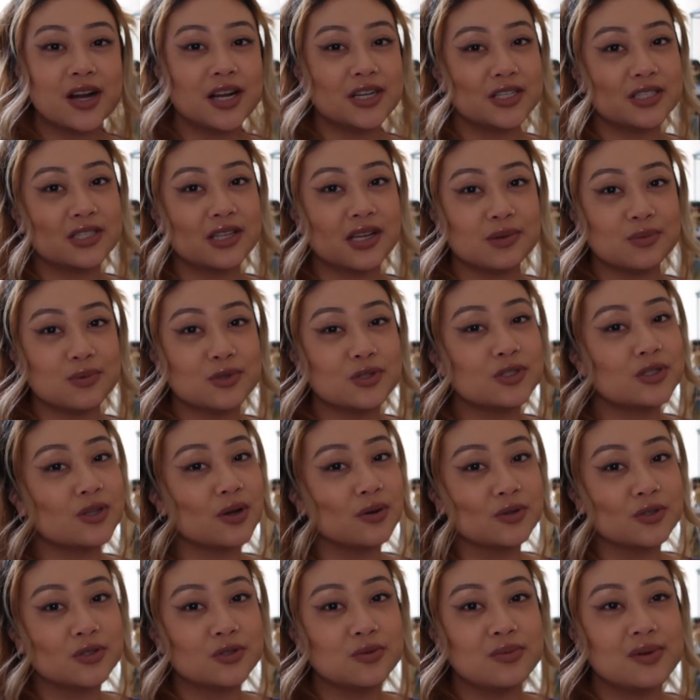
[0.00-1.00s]
I just thought it was
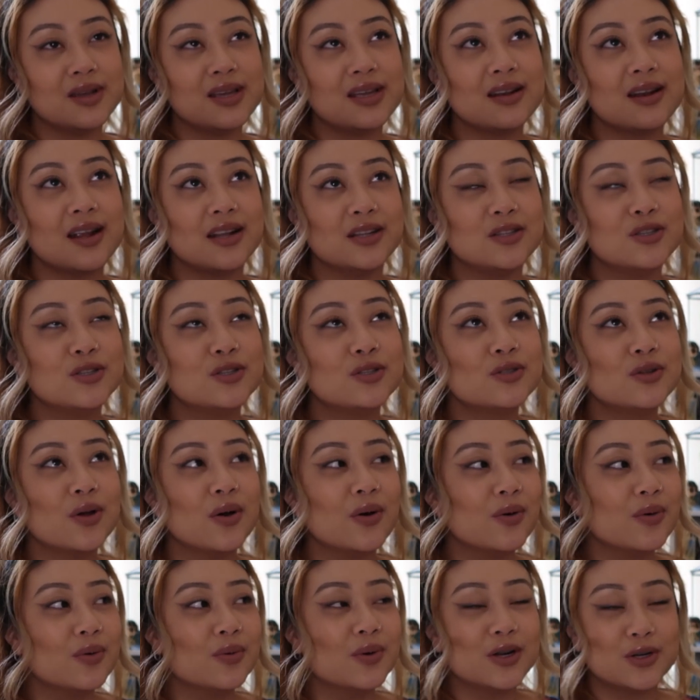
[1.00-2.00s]
so sweet and
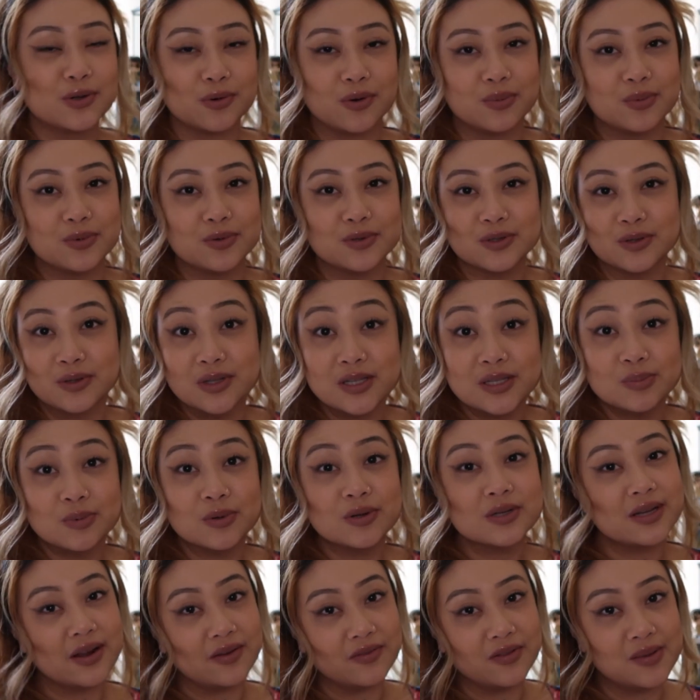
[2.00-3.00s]
so adorable. So this
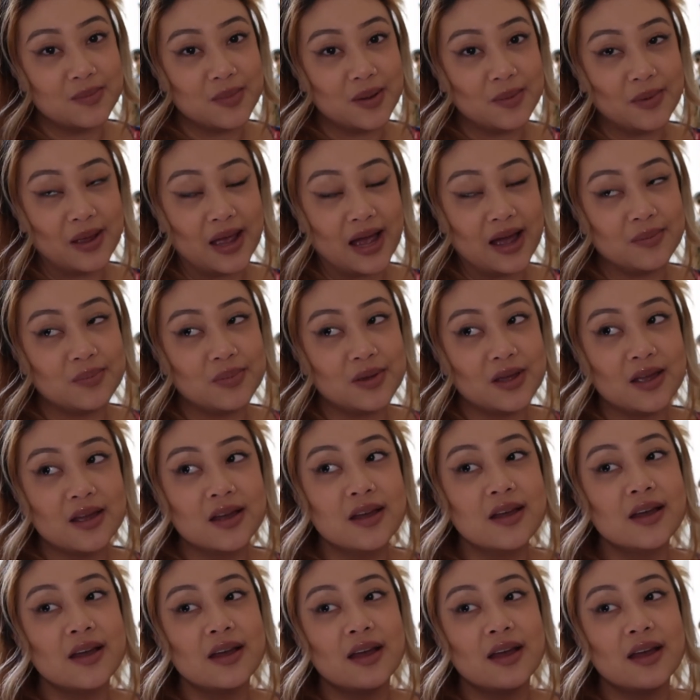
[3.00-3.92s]
book definitely made me happy.